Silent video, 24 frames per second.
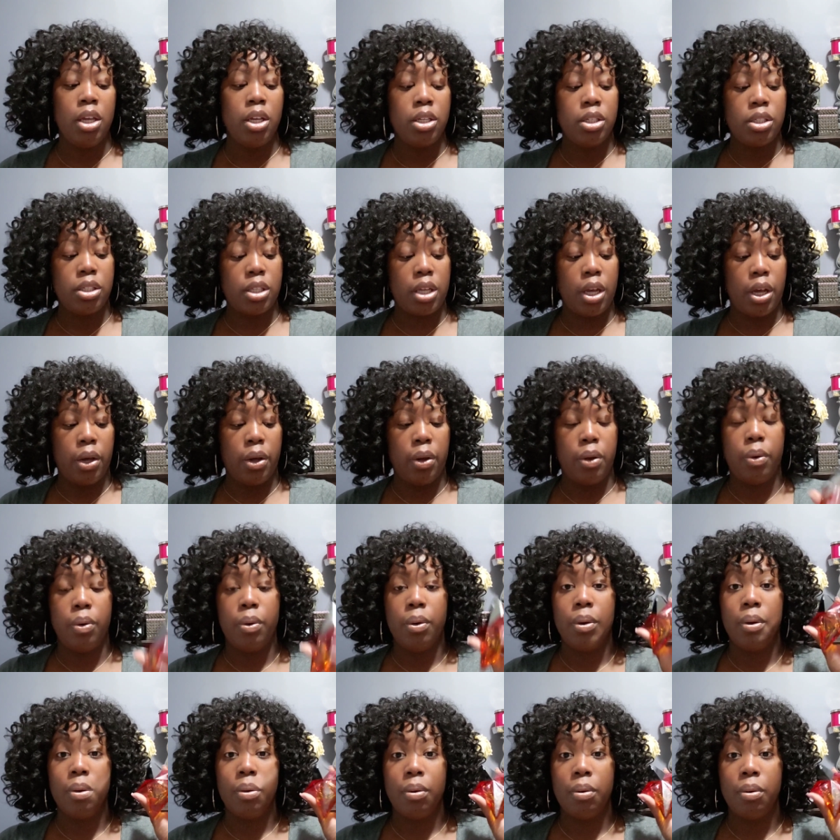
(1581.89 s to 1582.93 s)

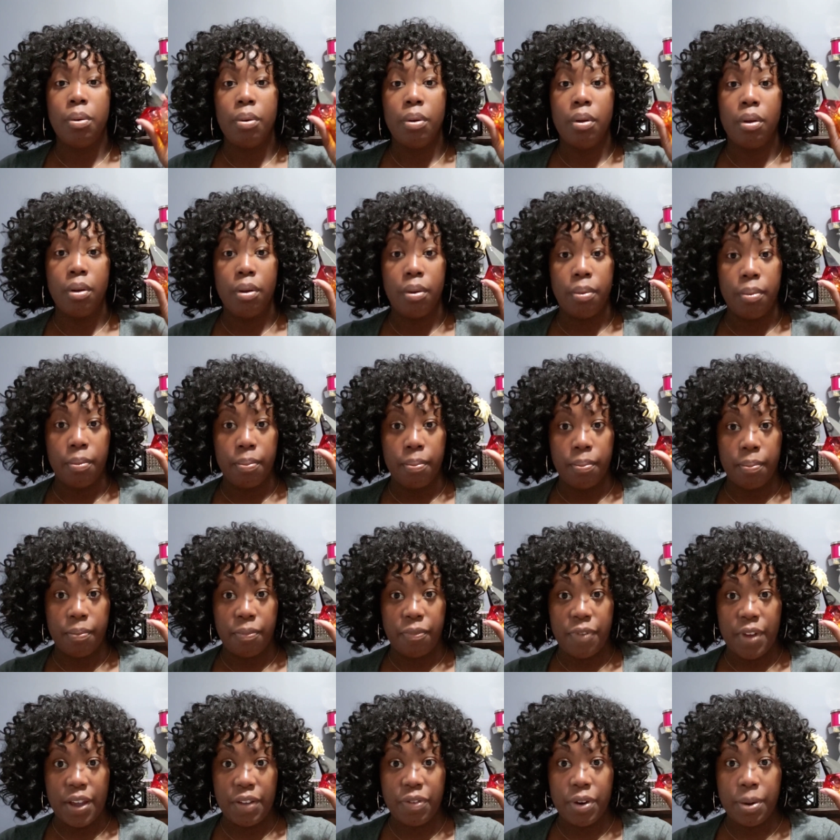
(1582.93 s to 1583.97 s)
So
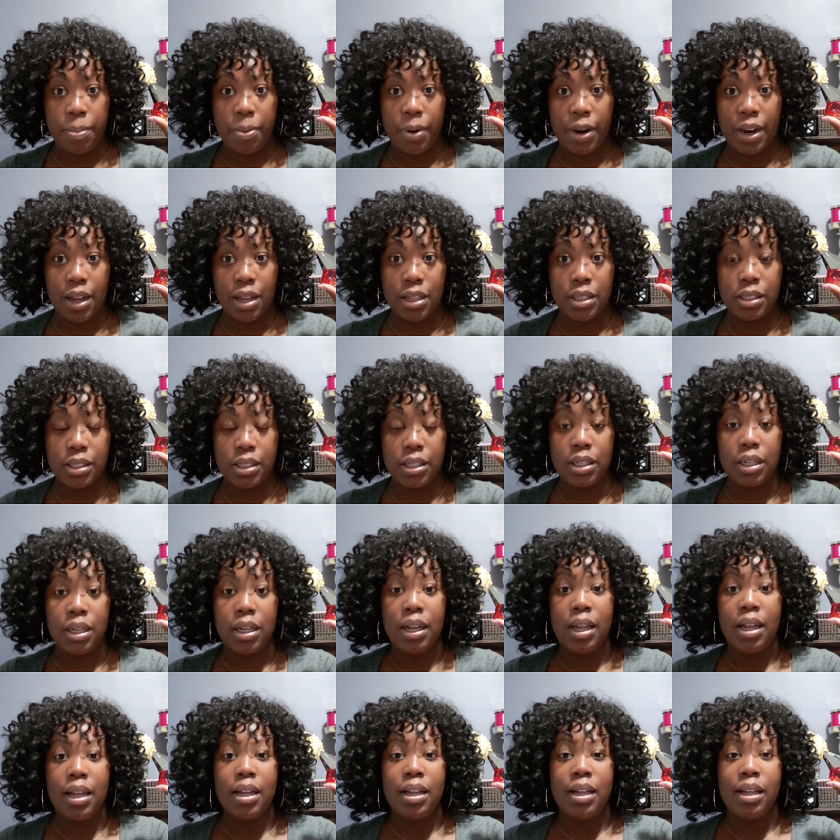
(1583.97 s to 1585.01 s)
favorite brands,
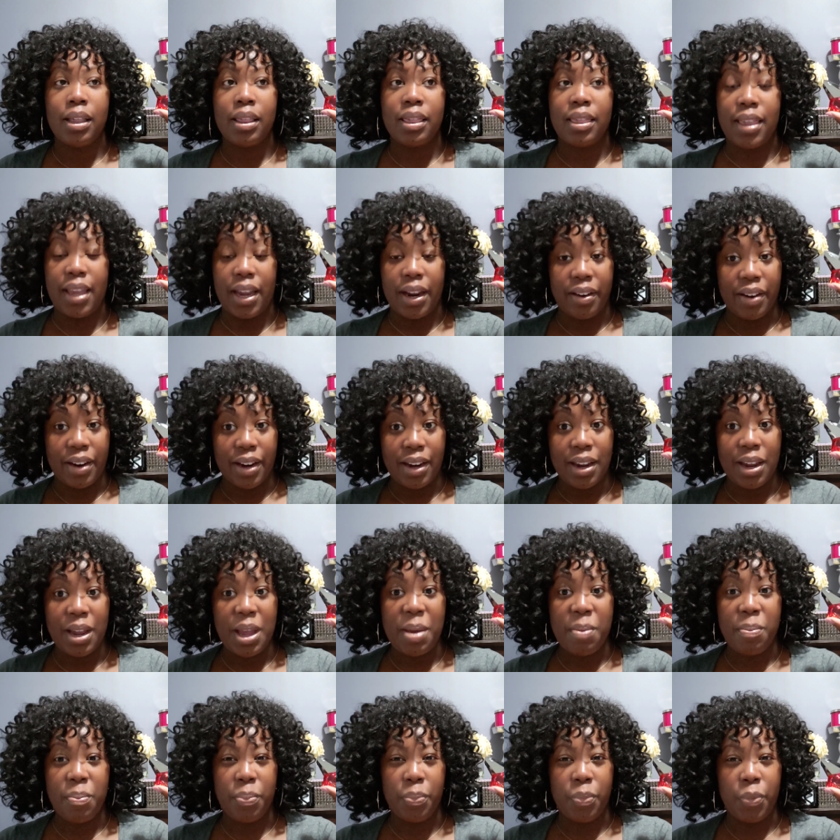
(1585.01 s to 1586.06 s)

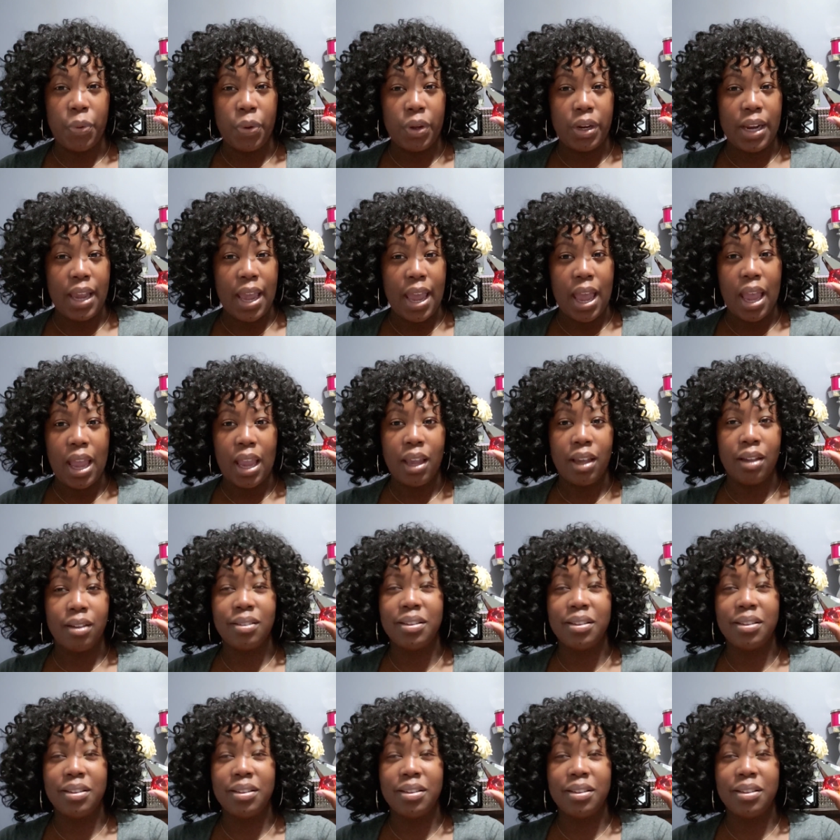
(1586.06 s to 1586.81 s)
Very Mugler.